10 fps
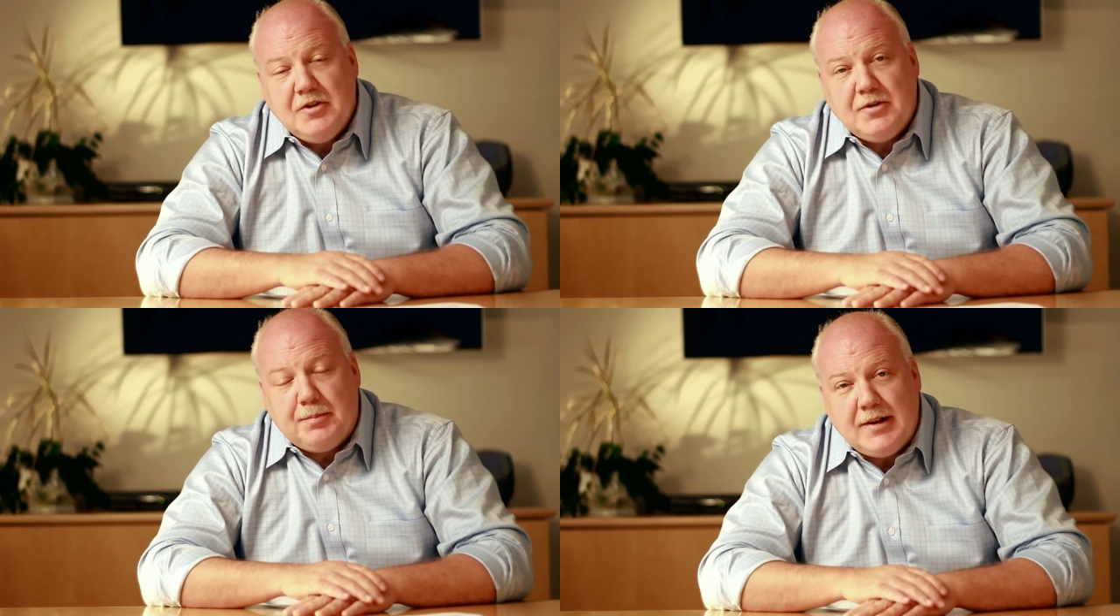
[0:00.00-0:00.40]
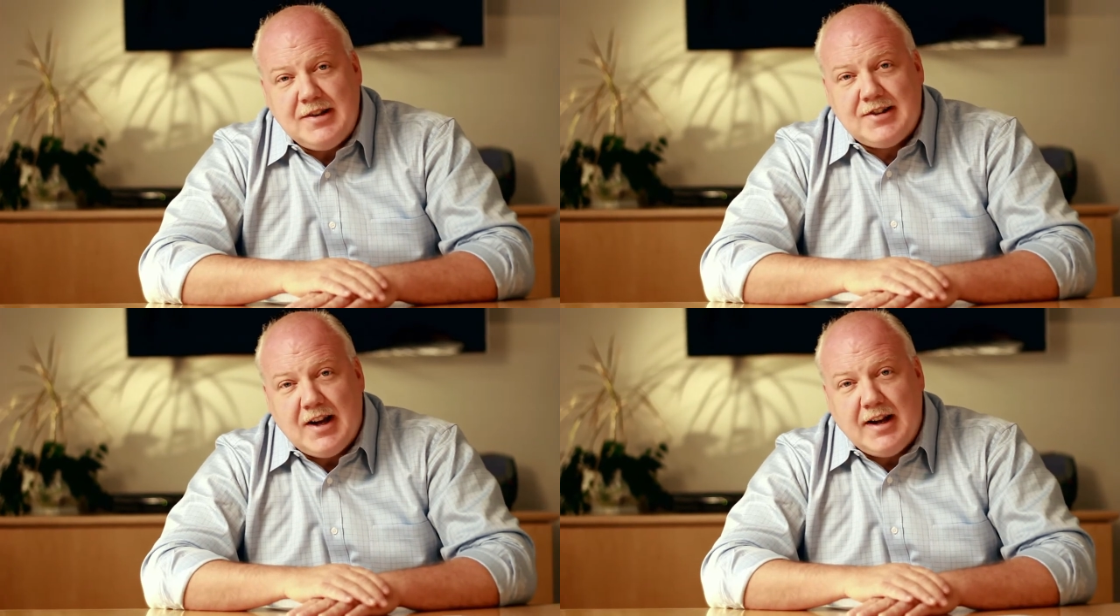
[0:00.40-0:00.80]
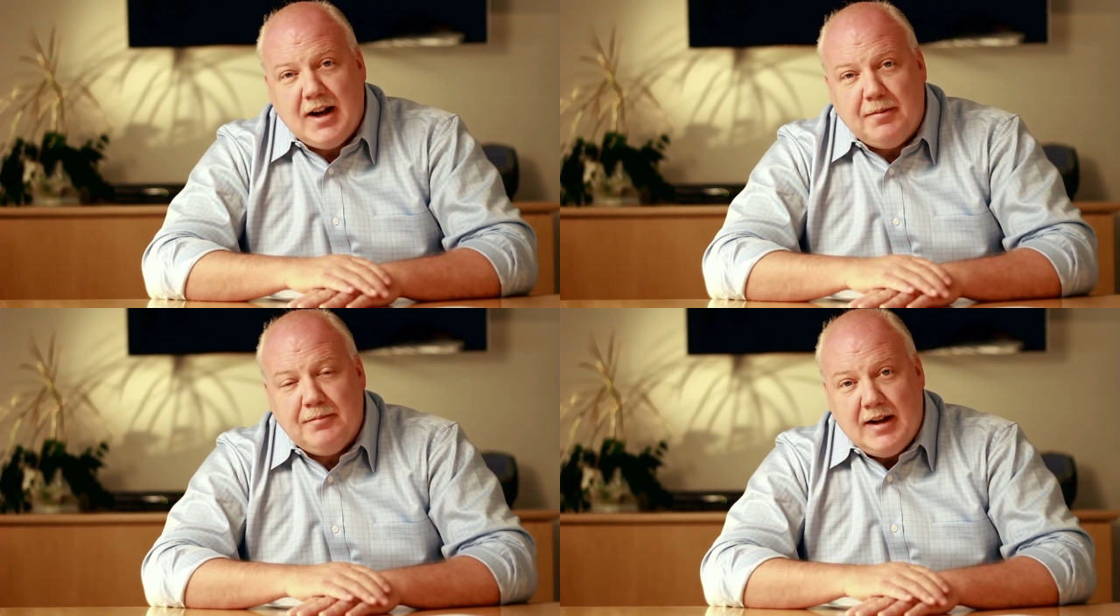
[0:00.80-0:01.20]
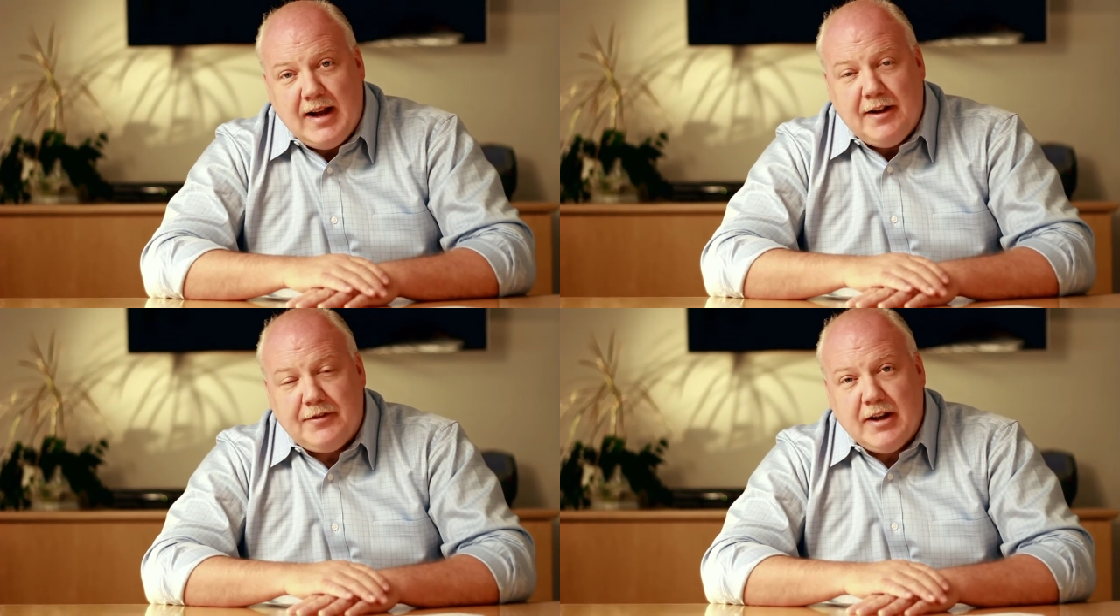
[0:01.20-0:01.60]
So please sign up
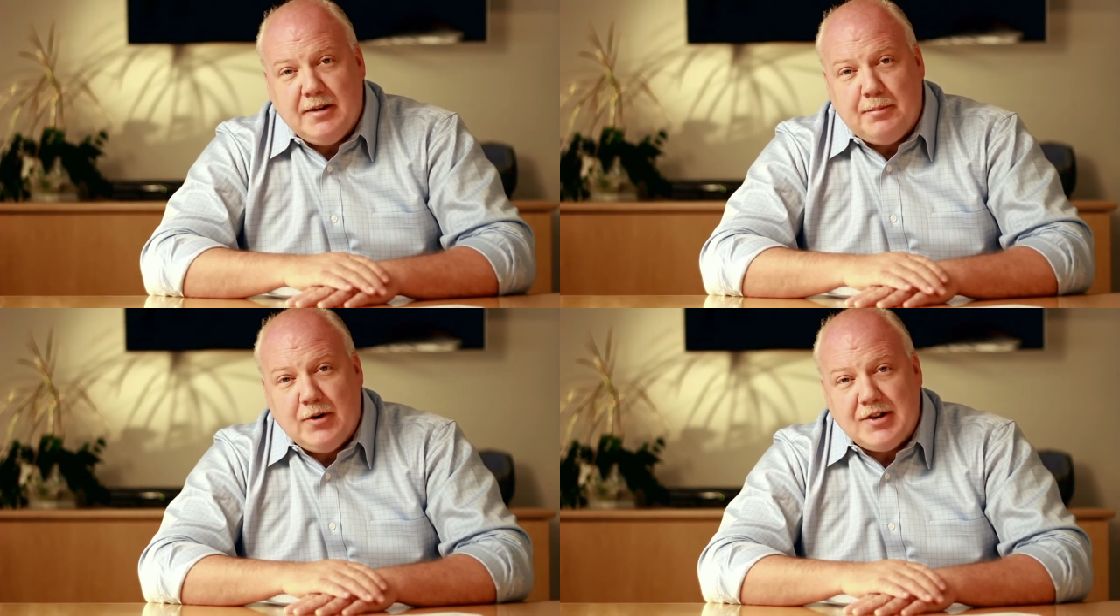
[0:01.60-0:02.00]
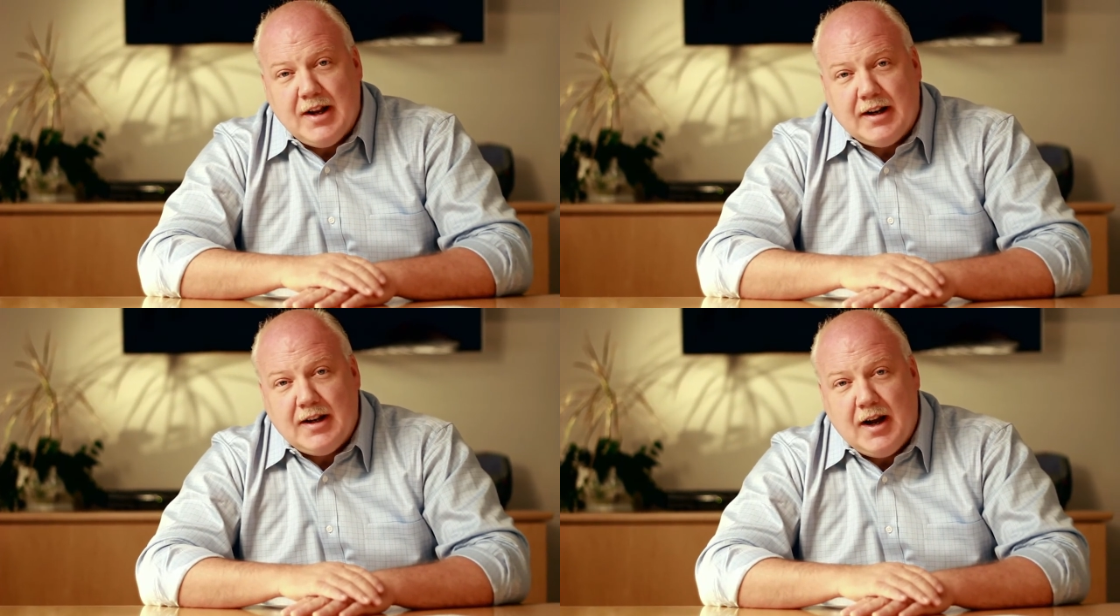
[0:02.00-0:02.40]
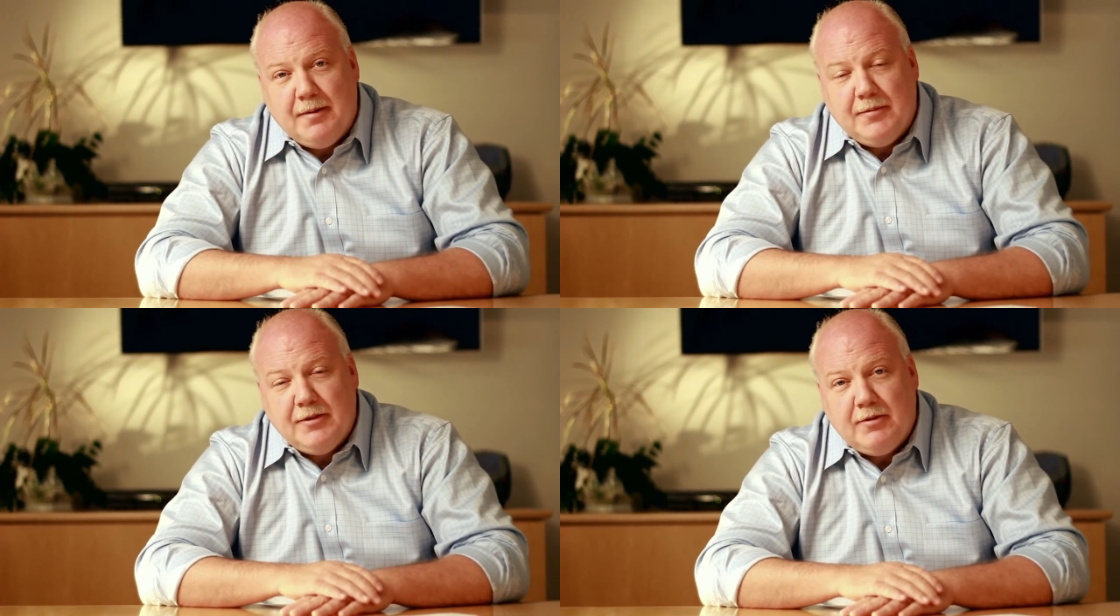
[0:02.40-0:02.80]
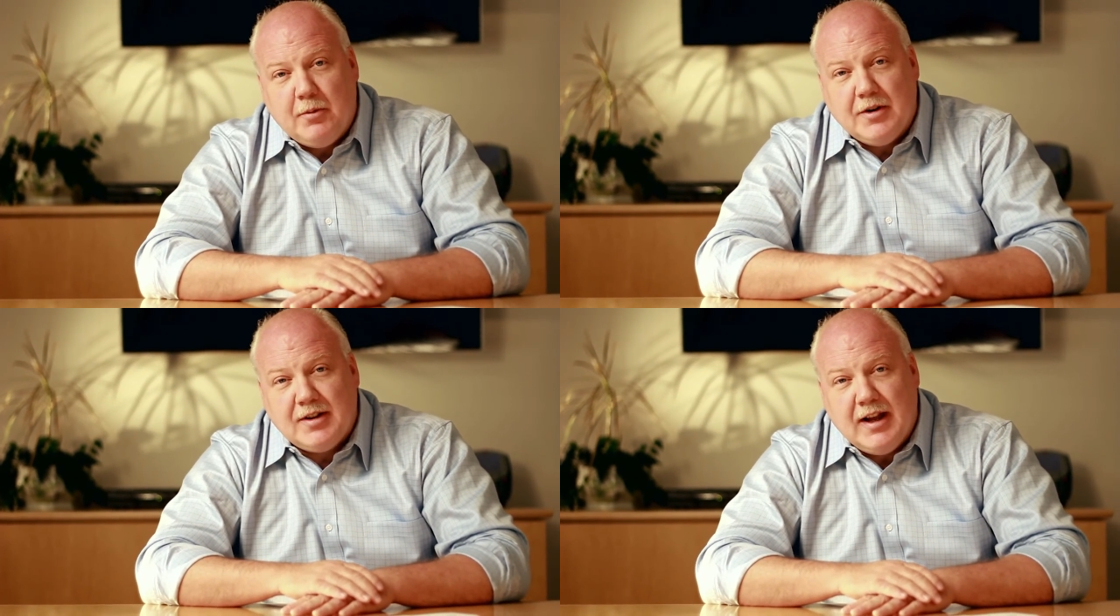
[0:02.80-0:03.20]
at
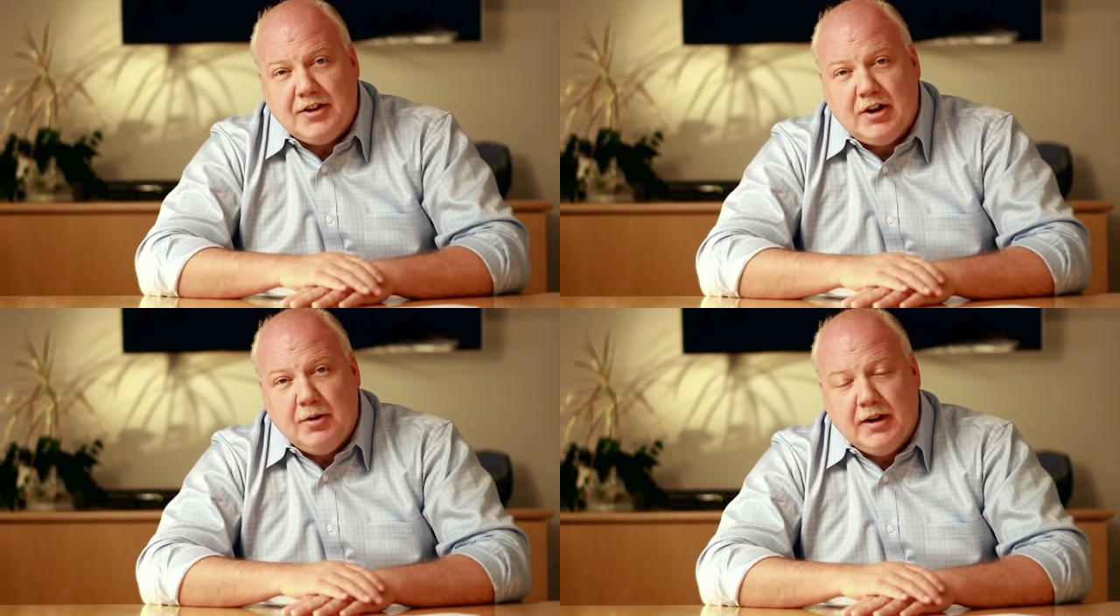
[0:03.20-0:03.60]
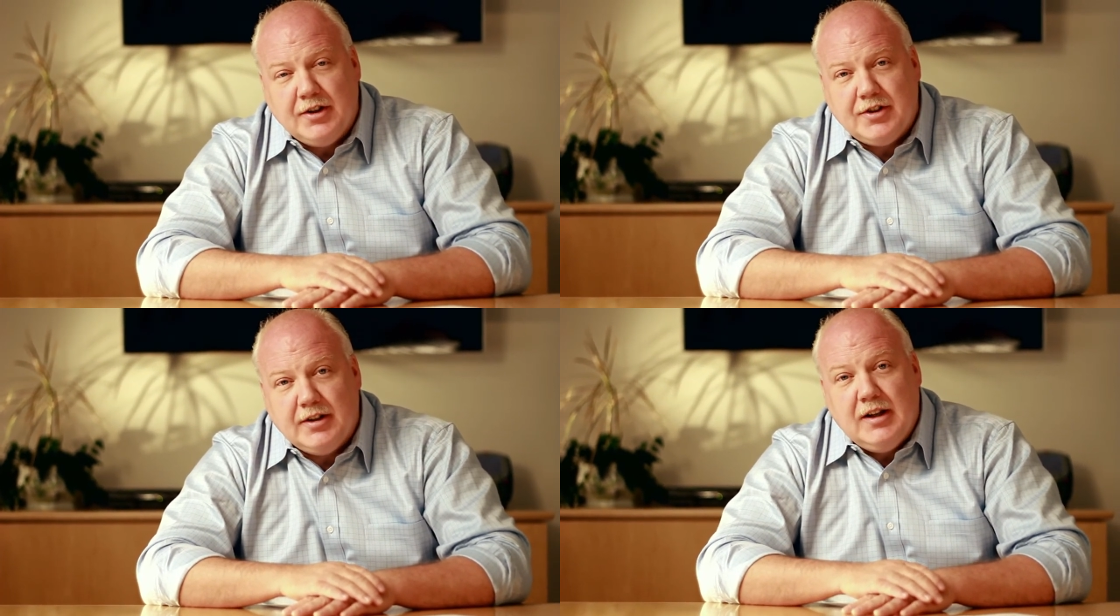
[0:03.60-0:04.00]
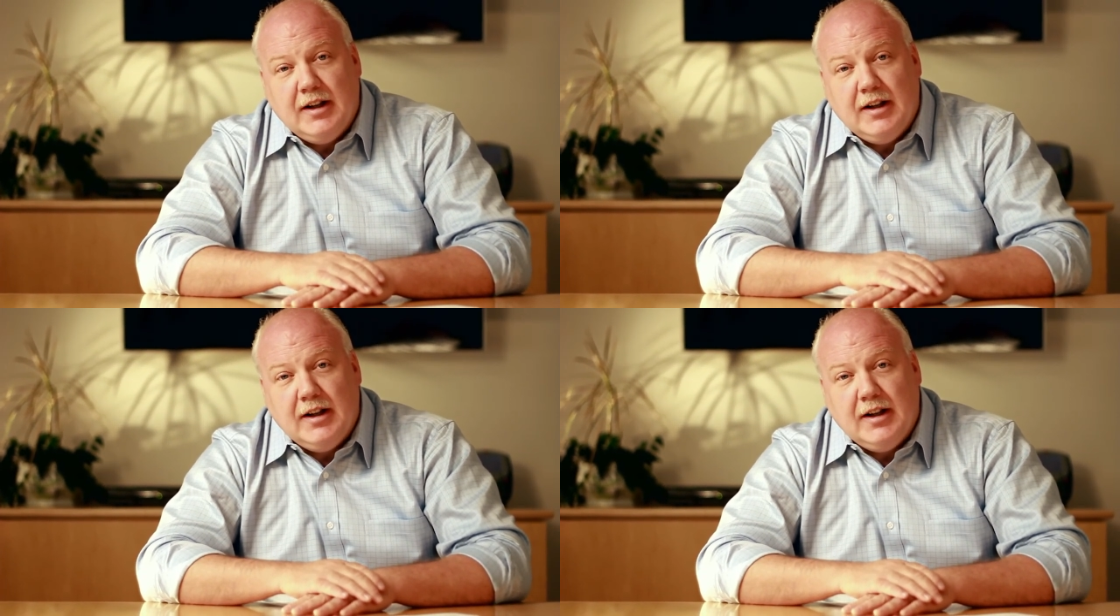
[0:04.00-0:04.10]
FDAImports.com/coalition.